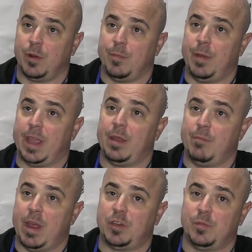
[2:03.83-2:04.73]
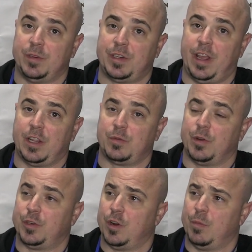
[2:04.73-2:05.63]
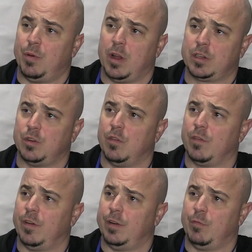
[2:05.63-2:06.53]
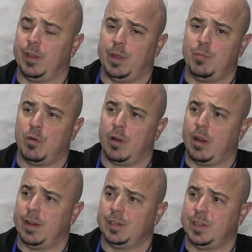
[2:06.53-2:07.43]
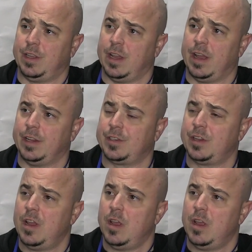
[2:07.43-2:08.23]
We were making mental mistakes. We were turning pucks over in really poor areas of the ice.